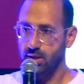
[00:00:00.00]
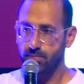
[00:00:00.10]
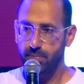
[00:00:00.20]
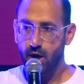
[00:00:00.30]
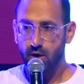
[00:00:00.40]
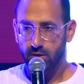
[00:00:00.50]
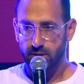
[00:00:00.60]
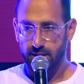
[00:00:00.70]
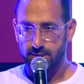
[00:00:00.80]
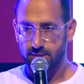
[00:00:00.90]

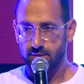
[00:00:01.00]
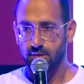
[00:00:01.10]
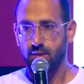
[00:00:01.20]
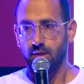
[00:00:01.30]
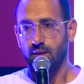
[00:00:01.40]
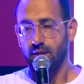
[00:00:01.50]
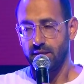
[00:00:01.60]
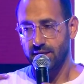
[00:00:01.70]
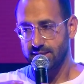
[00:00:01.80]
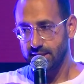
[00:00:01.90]
parallelized
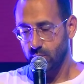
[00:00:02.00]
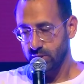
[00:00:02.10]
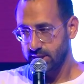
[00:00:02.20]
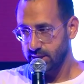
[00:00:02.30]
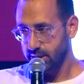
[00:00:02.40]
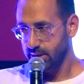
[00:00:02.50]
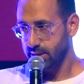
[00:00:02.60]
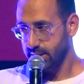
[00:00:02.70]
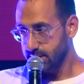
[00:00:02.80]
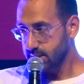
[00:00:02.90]
the sequencing
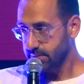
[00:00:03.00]
is,